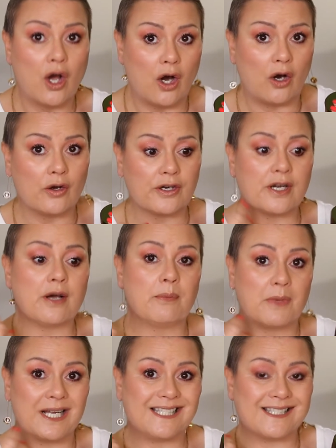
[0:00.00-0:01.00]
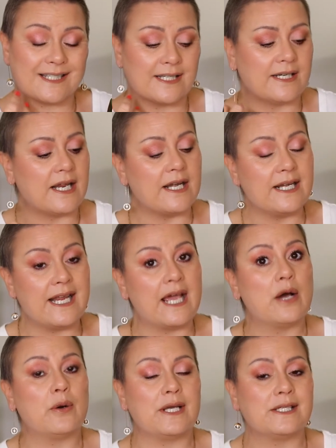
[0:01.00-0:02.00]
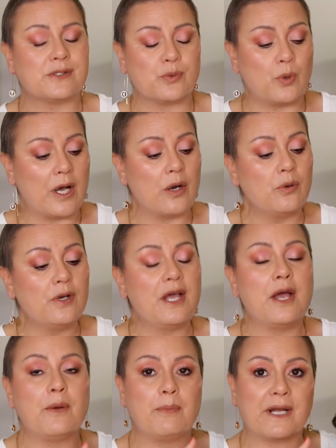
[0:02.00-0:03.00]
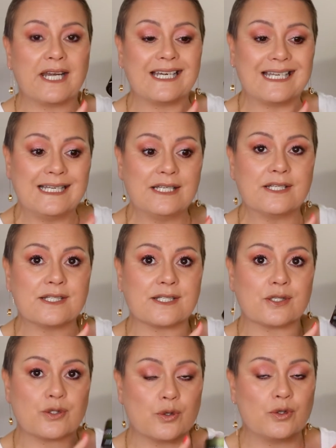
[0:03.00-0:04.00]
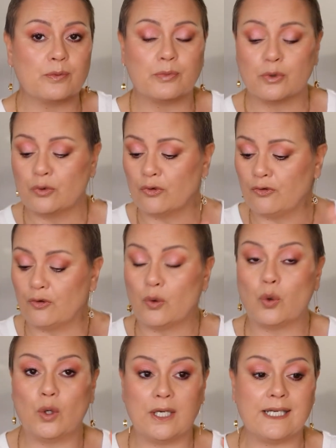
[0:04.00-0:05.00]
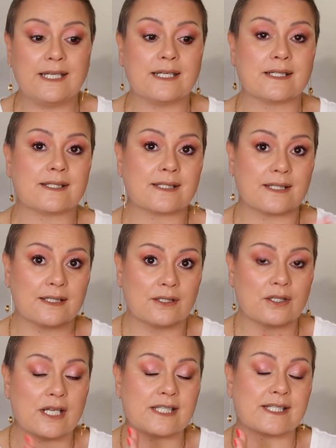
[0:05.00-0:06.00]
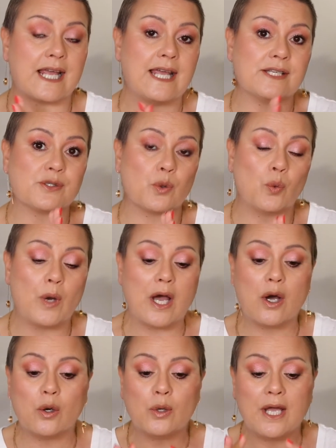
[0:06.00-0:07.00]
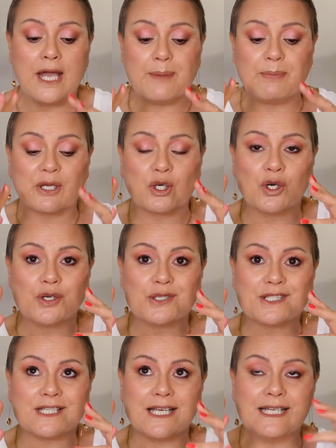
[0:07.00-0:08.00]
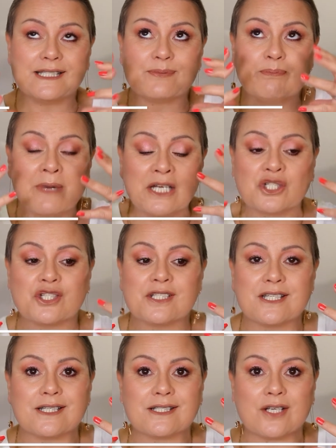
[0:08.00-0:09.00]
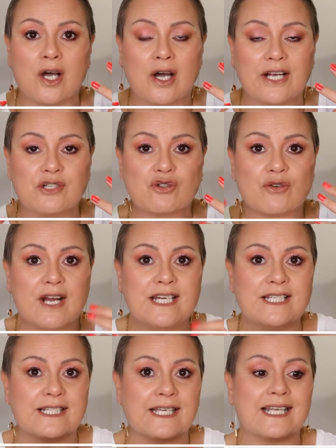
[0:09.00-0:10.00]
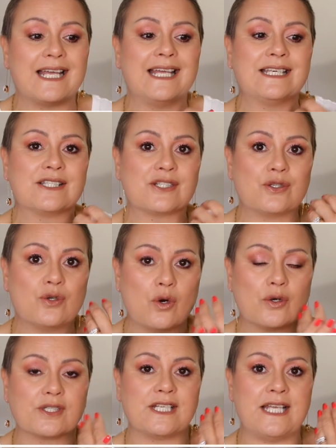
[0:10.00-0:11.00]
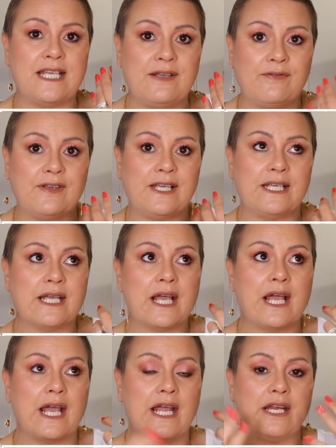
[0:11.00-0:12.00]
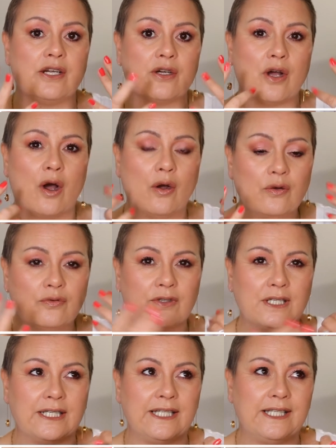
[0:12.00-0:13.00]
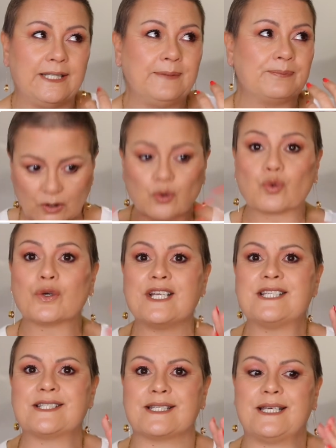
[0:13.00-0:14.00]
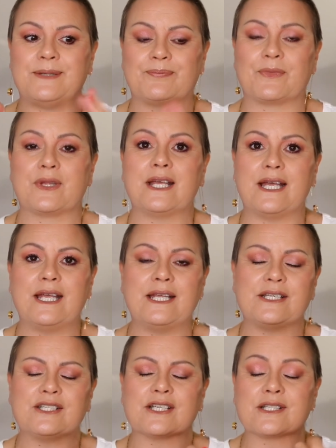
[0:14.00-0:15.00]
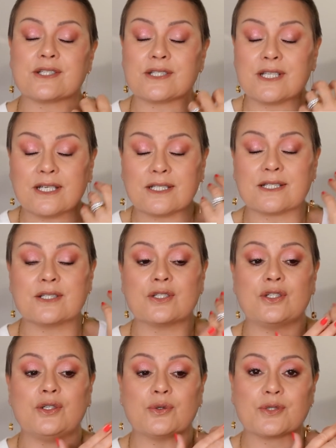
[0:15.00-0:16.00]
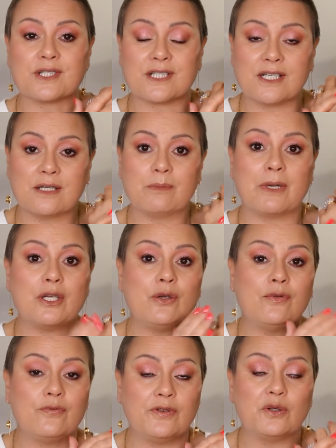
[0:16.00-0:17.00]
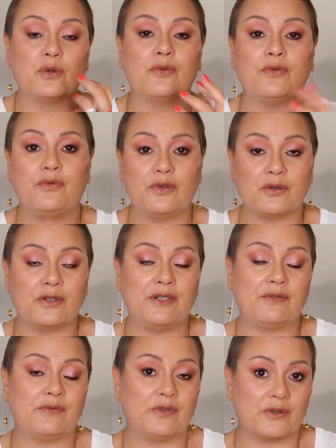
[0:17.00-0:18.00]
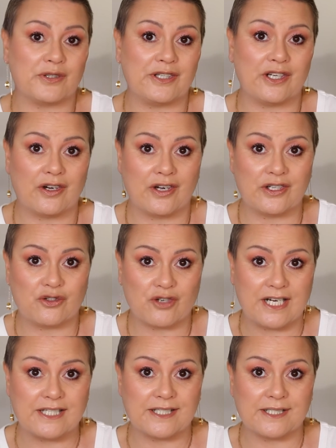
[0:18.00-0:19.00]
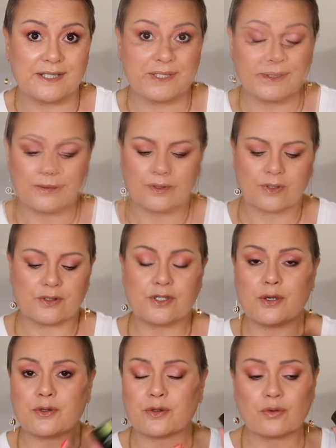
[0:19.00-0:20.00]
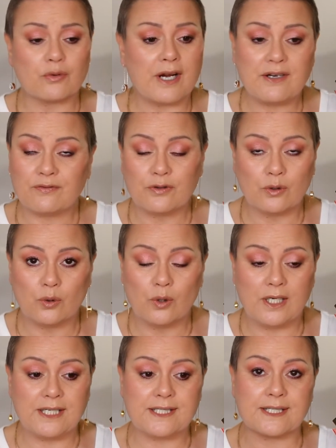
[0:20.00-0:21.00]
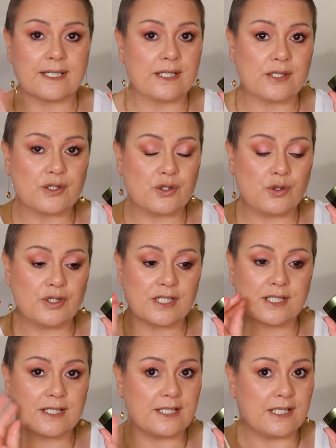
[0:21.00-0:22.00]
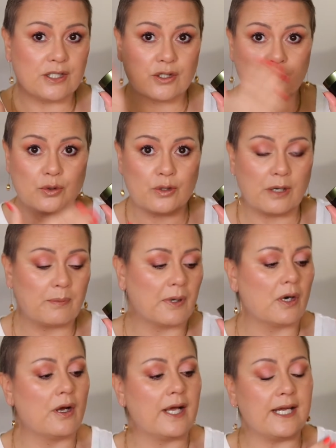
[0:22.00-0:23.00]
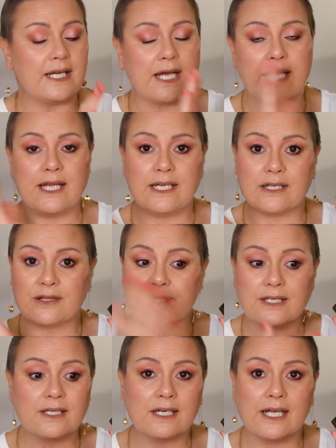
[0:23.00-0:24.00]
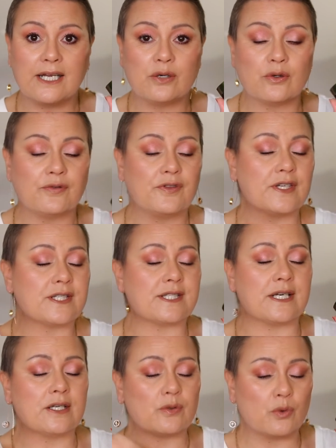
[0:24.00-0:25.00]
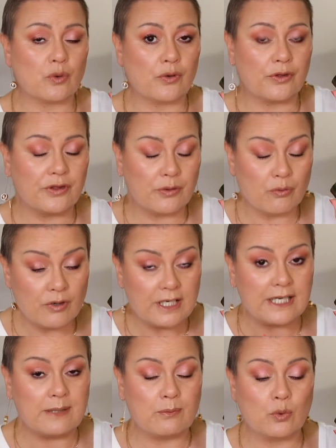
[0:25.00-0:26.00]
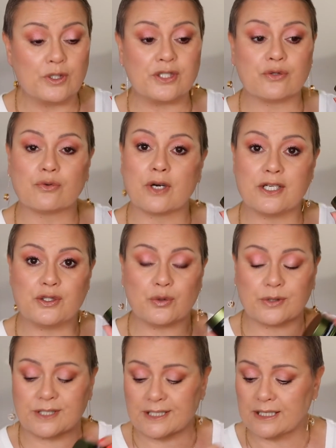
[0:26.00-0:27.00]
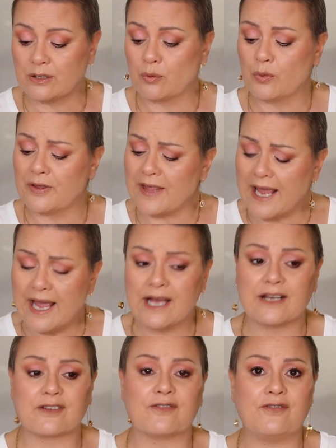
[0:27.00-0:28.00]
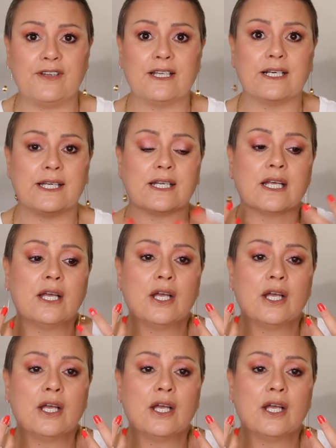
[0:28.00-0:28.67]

on my skin now as well. But it is suitable for oily skin as well, because as much as it's hydrating, it's not heavy and overly greasy. It just sinks into your skin, but you feel very, very hydrated. So it's great for oily skins. You just need to apply a thin layer of this and it will really moisturize your skin without feeling